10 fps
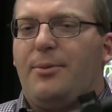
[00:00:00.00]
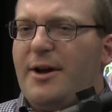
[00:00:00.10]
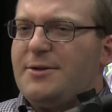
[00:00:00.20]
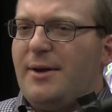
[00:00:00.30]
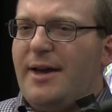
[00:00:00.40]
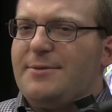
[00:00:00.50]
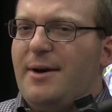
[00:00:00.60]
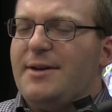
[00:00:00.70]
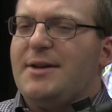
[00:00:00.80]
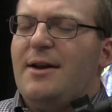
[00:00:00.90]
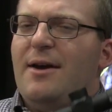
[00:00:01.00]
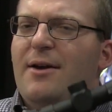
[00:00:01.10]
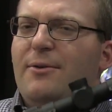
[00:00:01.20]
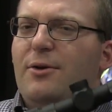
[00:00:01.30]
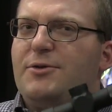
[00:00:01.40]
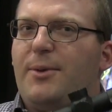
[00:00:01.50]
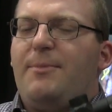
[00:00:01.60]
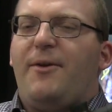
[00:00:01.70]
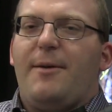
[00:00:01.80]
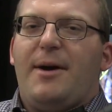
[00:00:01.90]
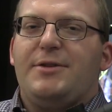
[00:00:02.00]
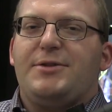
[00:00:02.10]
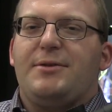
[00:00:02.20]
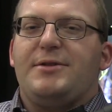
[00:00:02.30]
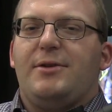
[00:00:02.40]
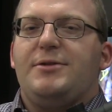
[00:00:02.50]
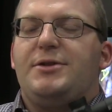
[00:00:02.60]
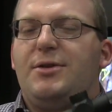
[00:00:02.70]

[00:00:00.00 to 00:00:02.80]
Price class wise, those fire models starting as low as